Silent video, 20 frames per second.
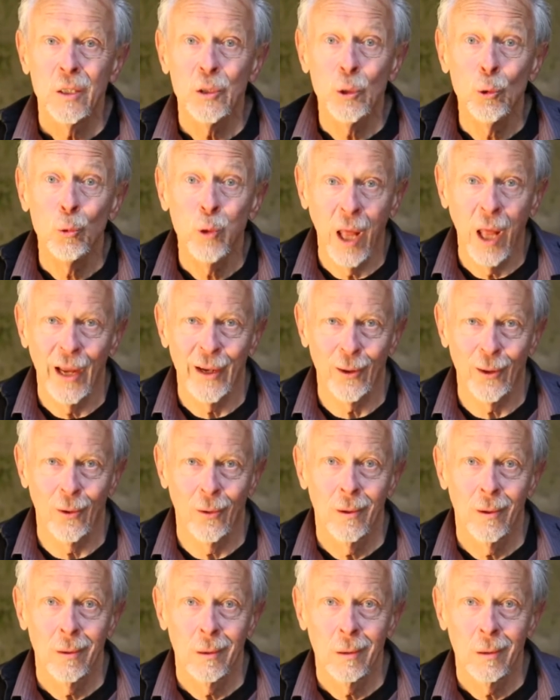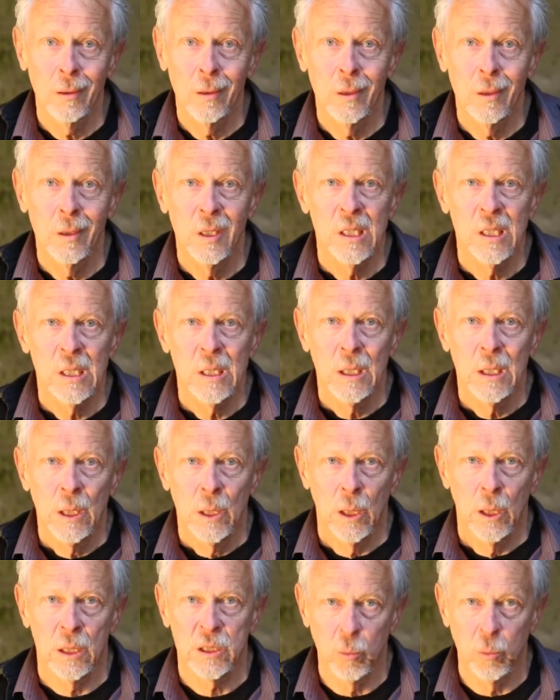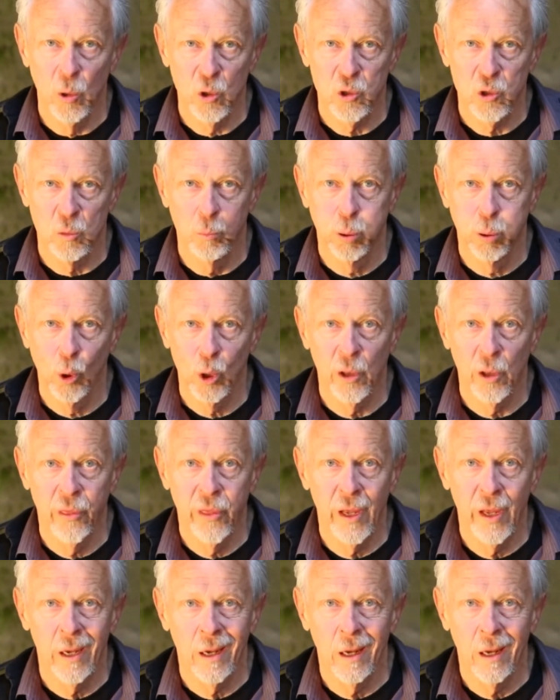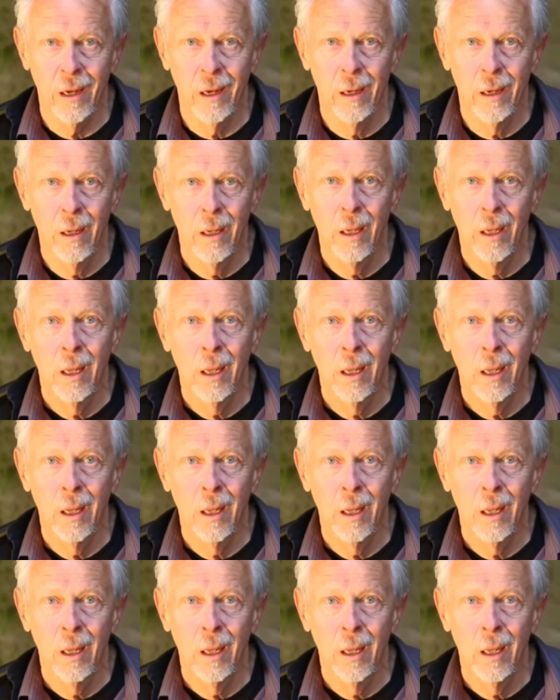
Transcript: you like her. That's the most important thing, huh?